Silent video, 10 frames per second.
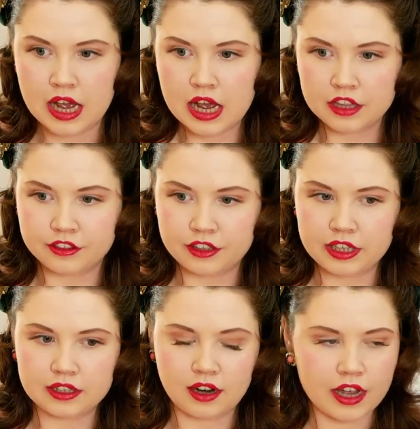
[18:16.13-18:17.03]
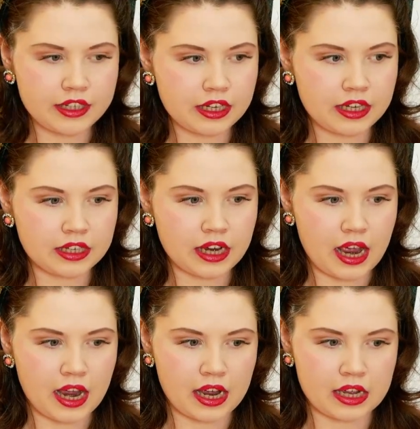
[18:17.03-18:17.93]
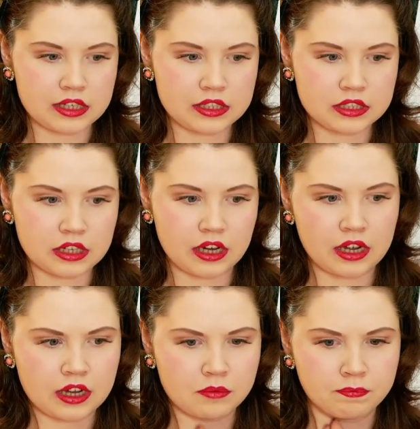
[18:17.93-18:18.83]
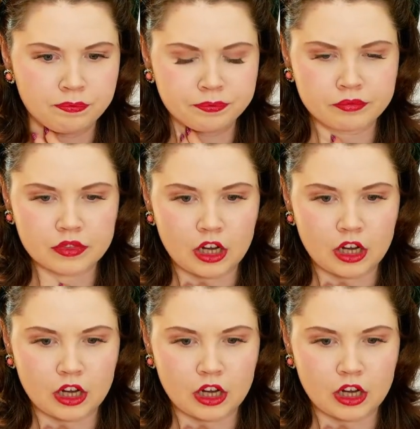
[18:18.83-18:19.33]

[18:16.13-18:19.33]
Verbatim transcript: the lining had um,